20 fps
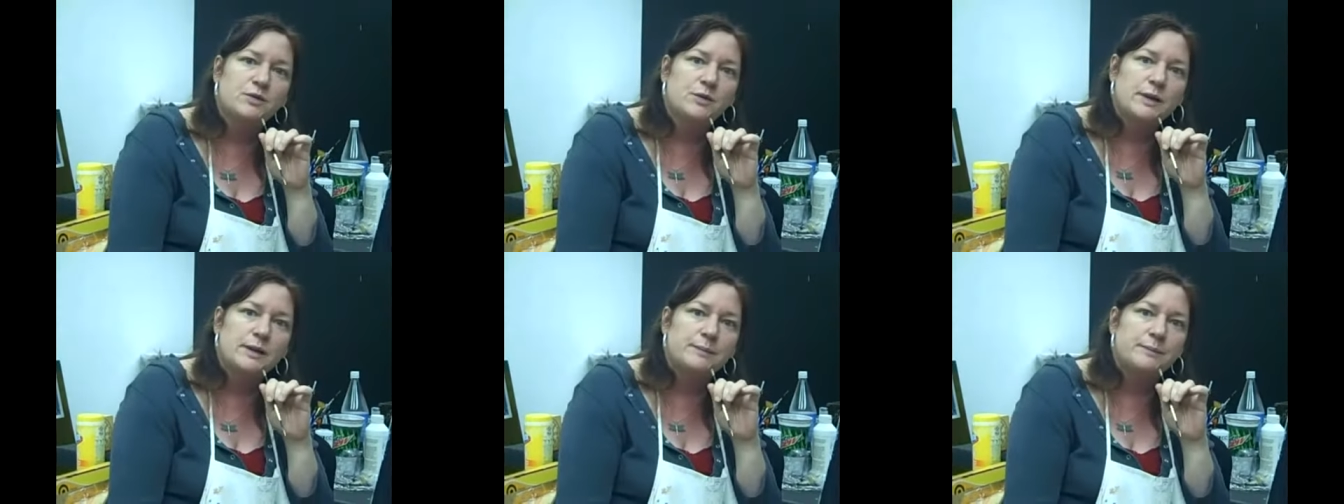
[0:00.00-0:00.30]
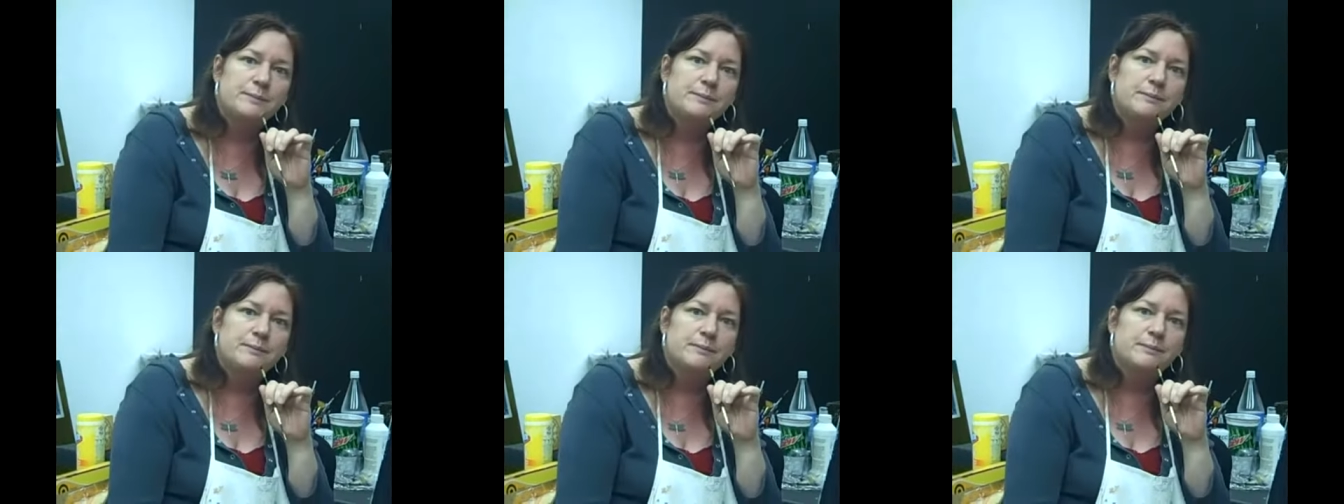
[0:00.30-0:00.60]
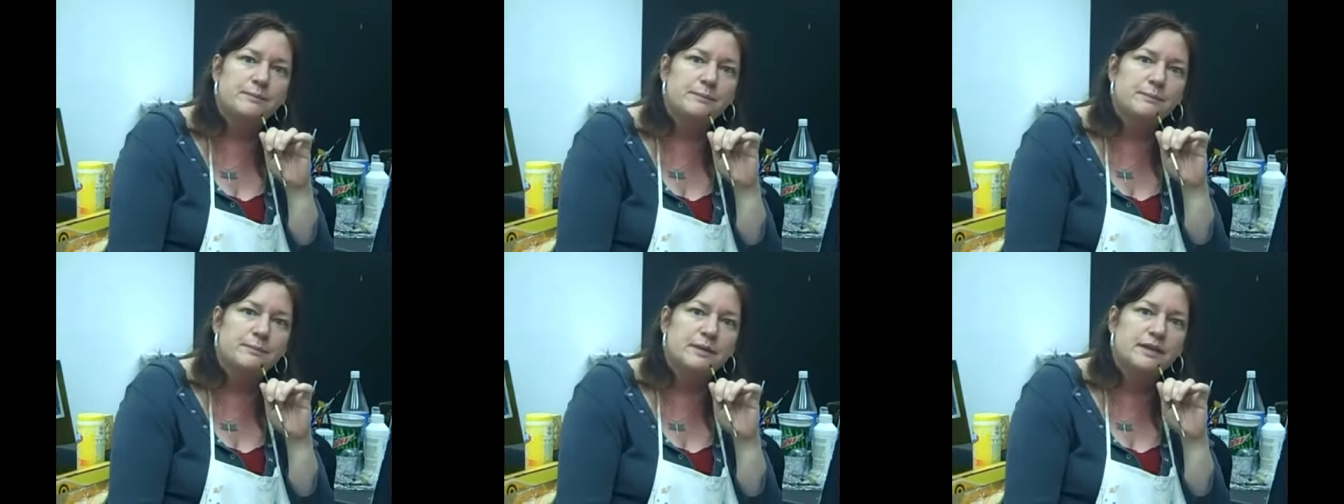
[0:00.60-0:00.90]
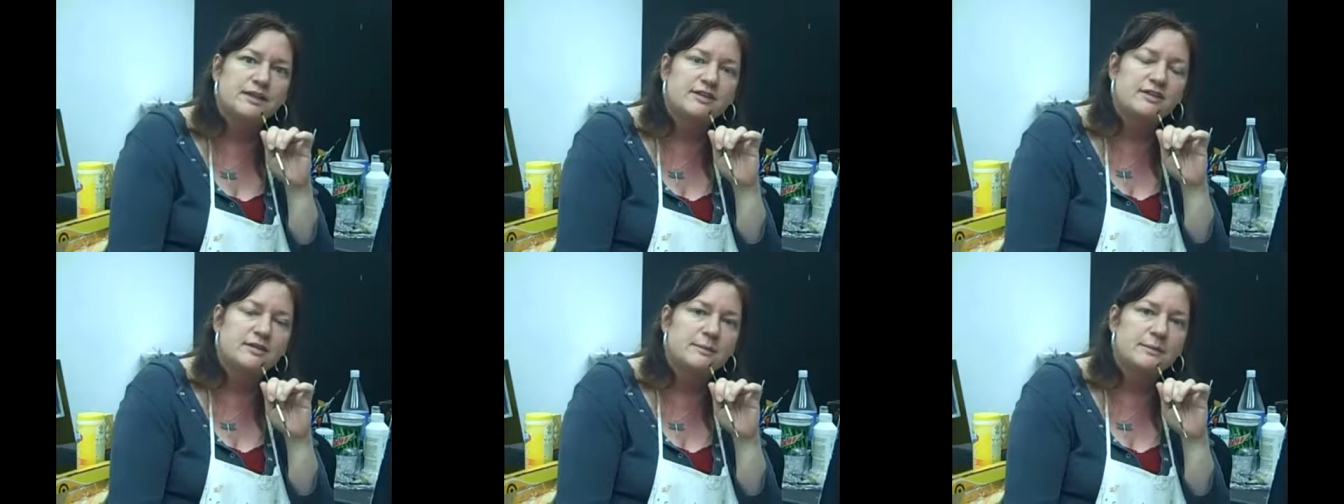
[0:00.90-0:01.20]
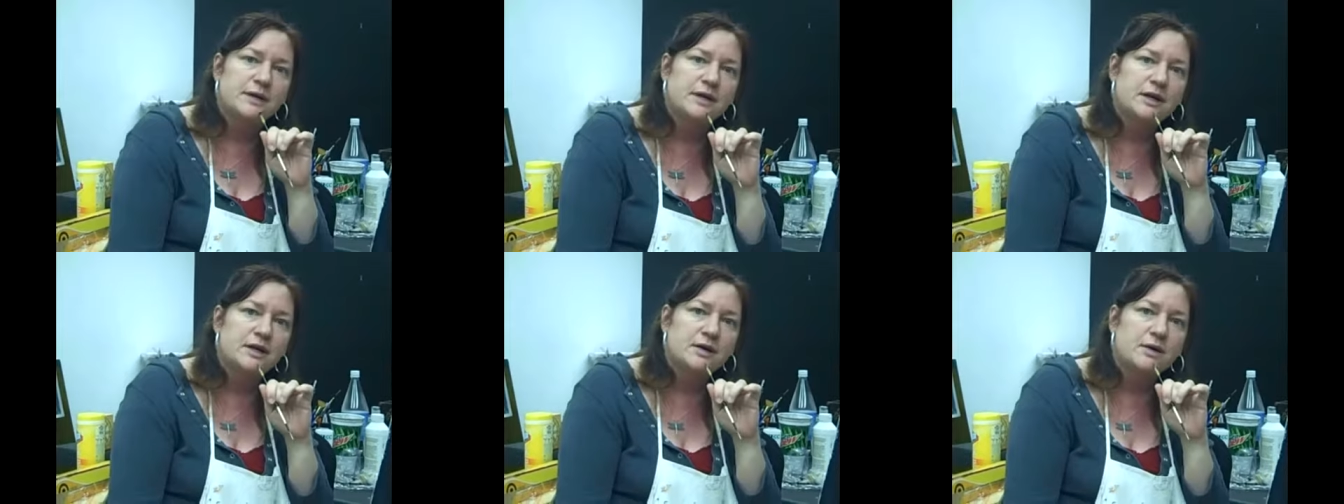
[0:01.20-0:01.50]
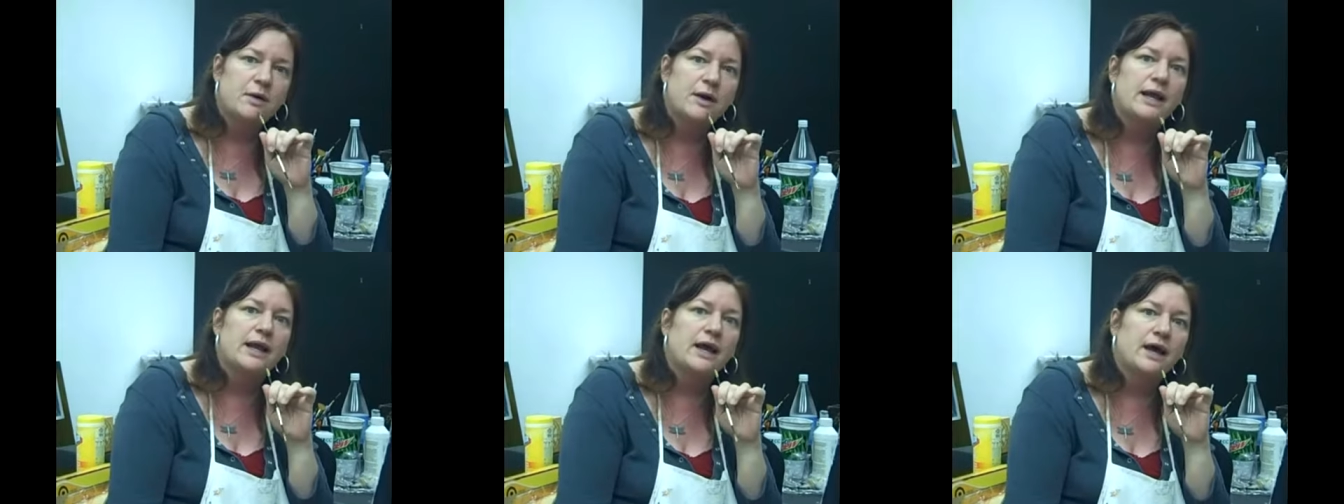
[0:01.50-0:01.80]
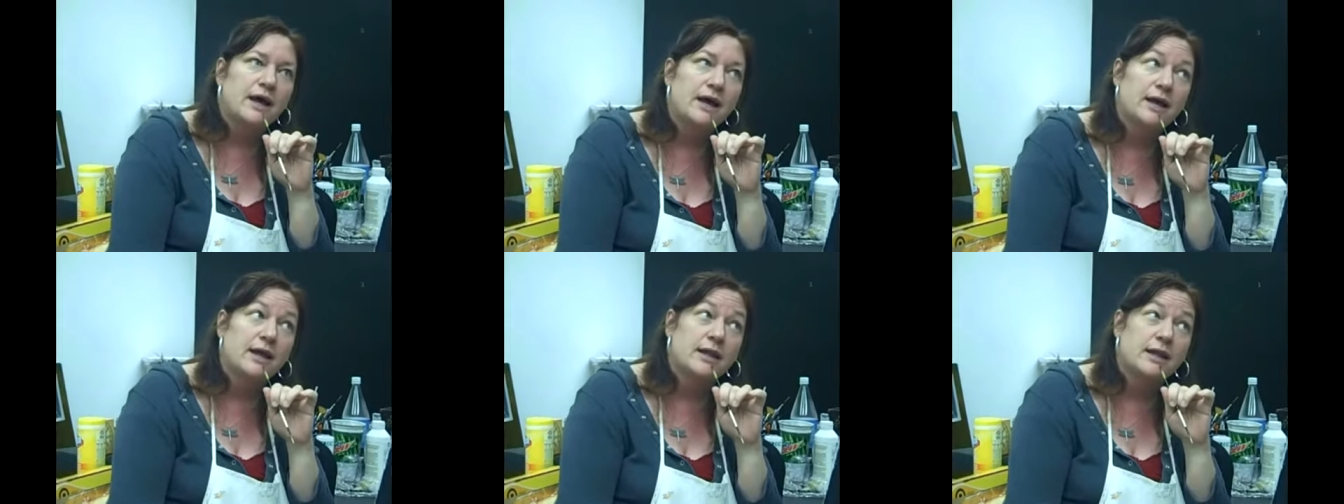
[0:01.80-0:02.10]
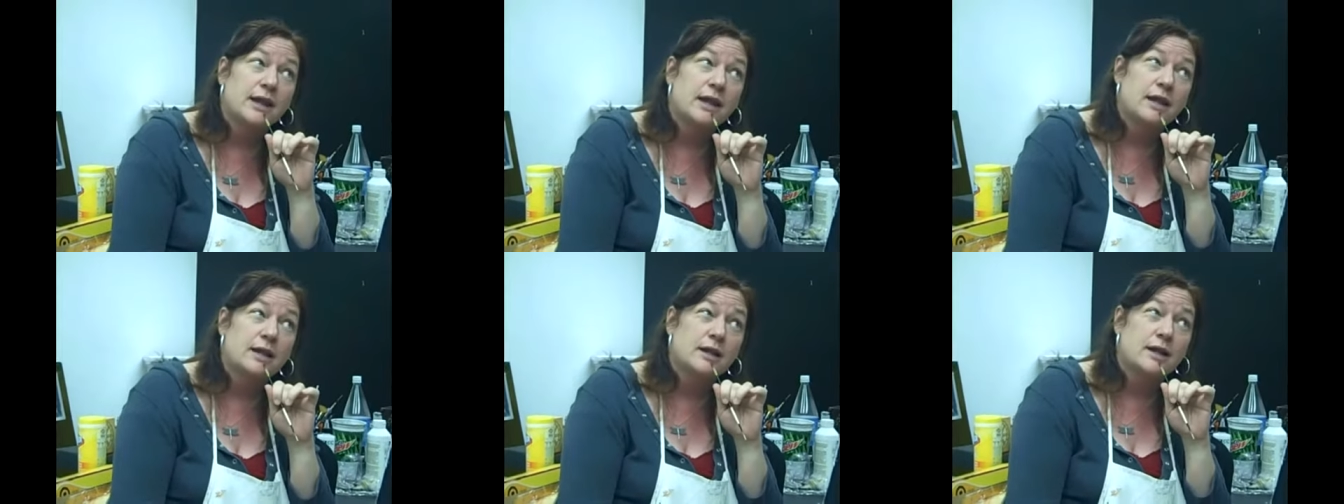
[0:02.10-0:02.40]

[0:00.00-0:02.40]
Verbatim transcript: between Melissa Melero and I,